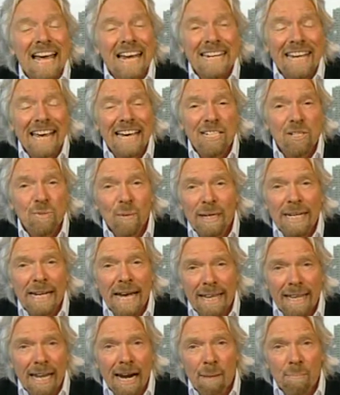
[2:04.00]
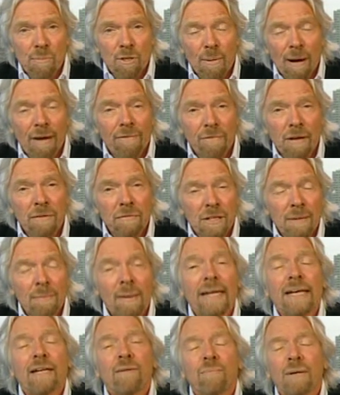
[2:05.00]
10 years, we can get that up to about 50
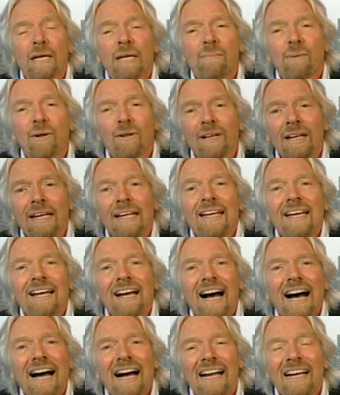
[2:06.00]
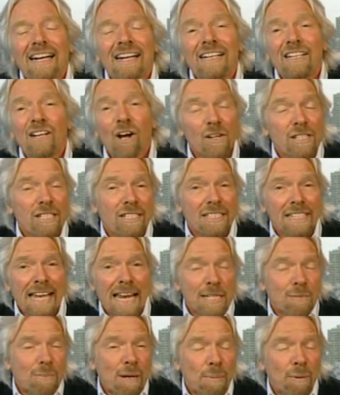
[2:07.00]
million people. Uh, lots
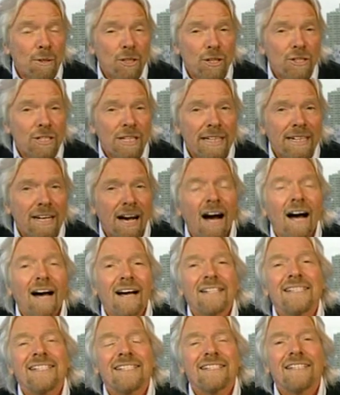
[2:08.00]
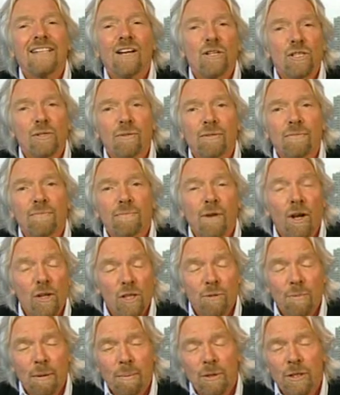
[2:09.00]
less people using cars, lots of,
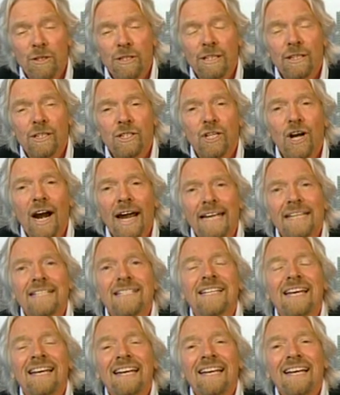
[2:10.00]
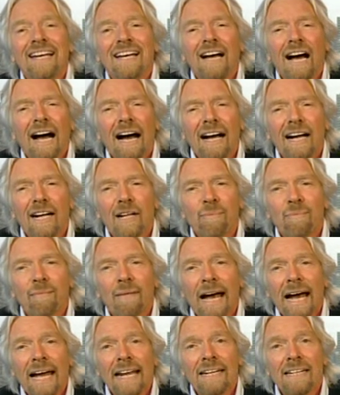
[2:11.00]
lots of people using the trains. Um,
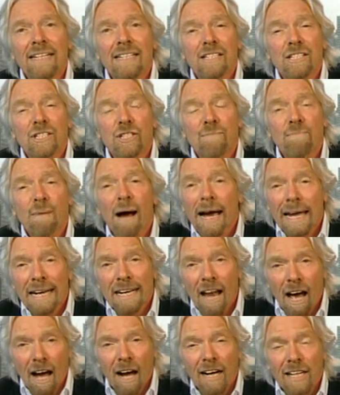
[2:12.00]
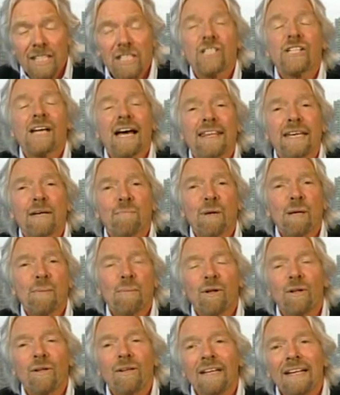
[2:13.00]
and by and large, I think
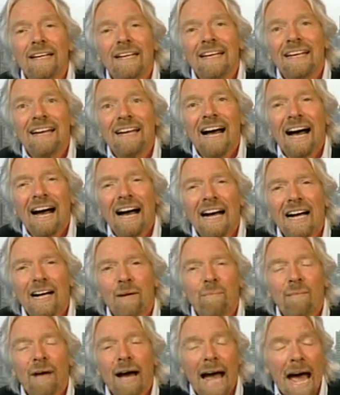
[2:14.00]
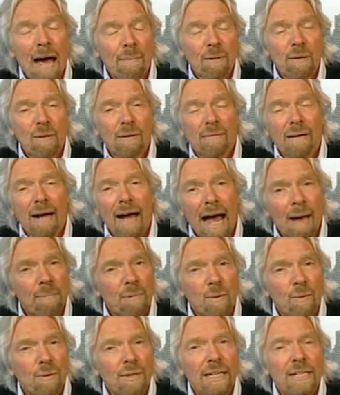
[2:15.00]
people um, are happy are
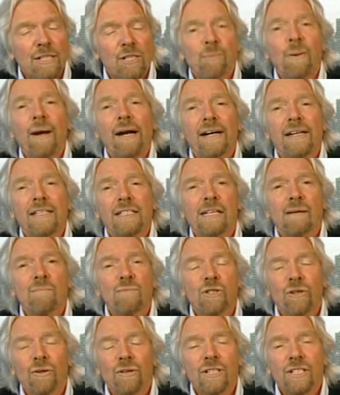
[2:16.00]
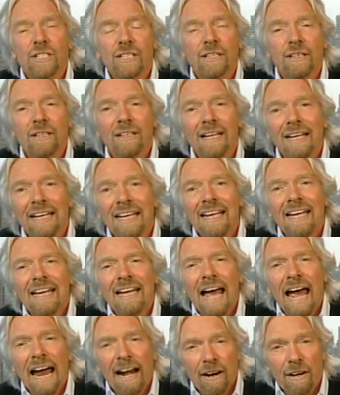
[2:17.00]
happy with the experience. I'm sure there's still
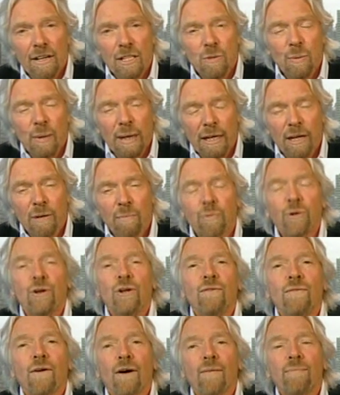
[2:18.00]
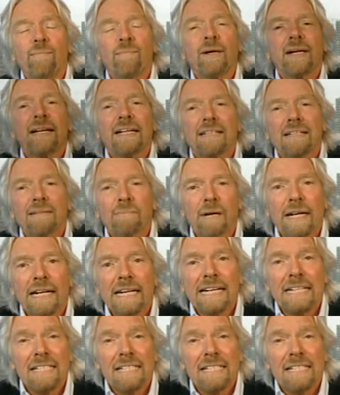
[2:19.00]
areas we can improve on, but it but it